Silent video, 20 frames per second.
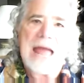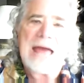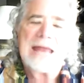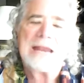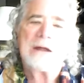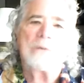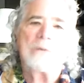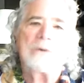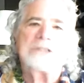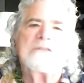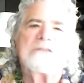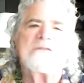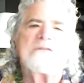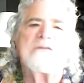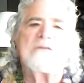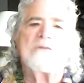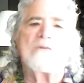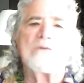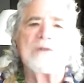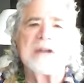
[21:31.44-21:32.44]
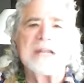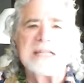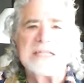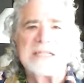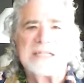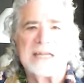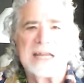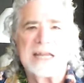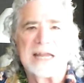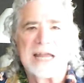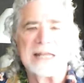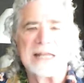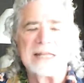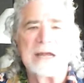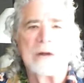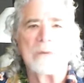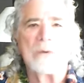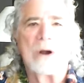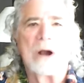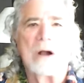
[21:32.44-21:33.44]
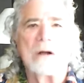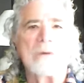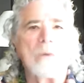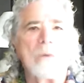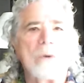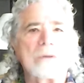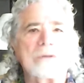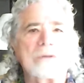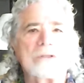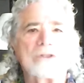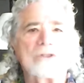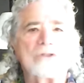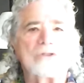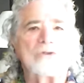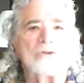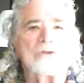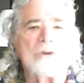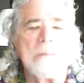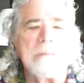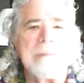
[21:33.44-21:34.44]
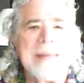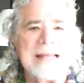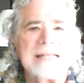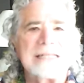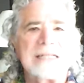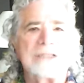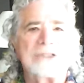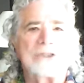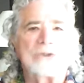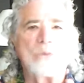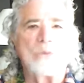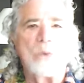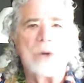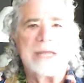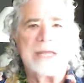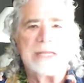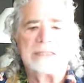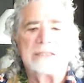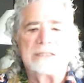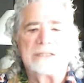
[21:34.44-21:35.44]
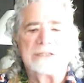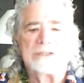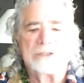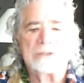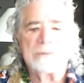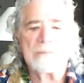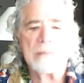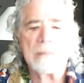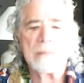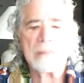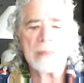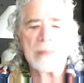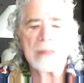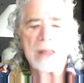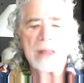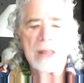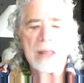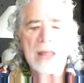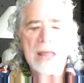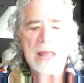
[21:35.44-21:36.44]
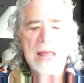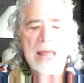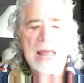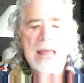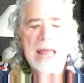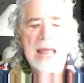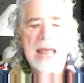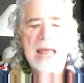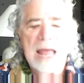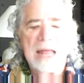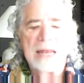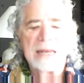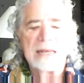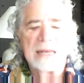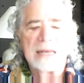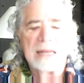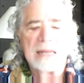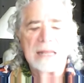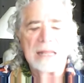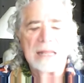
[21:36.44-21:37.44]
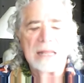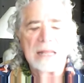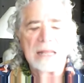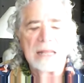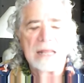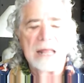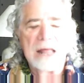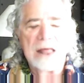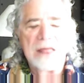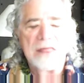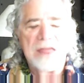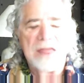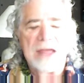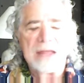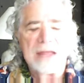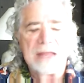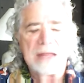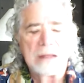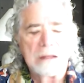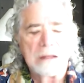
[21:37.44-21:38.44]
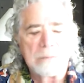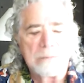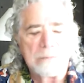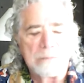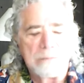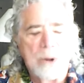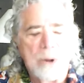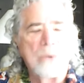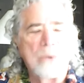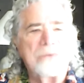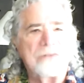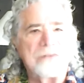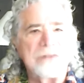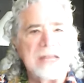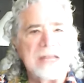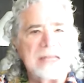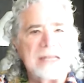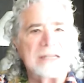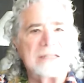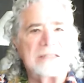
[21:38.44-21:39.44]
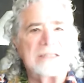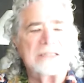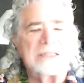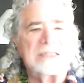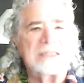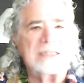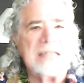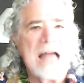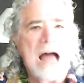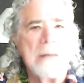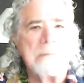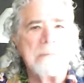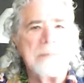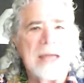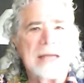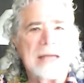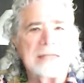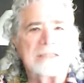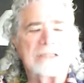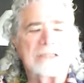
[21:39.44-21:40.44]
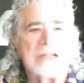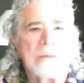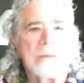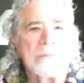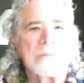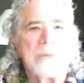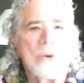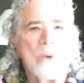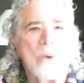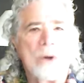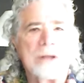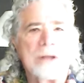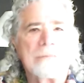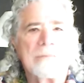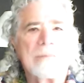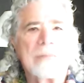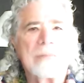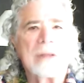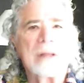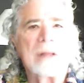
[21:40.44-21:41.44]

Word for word: And it was freezing, and there were tremendous winds. And they both needed to stop at some point